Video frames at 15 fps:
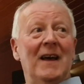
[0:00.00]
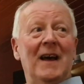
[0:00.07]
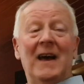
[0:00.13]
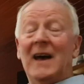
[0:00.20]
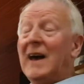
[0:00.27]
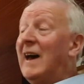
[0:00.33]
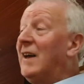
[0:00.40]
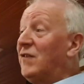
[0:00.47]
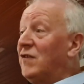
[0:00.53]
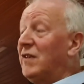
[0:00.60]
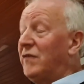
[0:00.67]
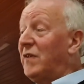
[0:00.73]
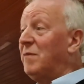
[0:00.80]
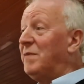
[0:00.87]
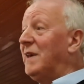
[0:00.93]
Actually,
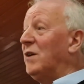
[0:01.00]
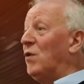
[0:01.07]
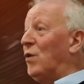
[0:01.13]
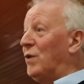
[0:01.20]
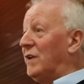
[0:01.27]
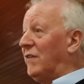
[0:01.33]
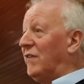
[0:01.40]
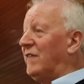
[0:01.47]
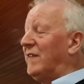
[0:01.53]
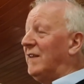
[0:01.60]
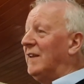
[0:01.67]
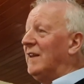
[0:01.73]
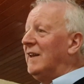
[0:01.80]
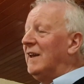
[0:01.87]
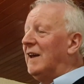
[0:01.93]
if I'm being
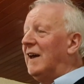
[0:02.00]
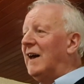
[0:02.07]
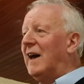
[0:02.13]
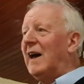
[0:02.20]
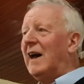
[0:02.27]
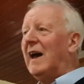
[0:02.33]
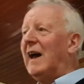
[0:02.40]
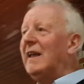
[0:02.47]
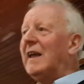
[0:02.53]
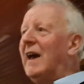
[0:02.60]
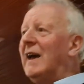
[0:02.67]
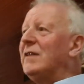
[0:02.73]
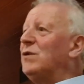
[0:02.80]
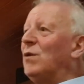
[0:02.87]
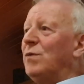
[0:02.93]
honest,
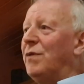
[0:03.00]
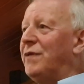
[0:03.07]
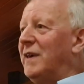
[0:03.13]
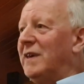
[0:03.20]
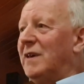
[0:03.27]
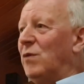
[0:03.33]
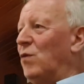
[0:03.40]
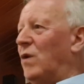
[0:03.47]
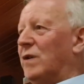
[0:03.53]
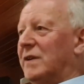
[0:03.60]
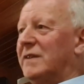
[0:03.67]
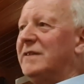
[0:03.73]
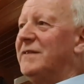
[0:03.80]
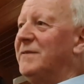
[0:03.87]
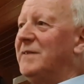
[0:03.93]
I don't think it
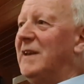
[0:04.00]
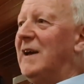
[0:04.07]
worked.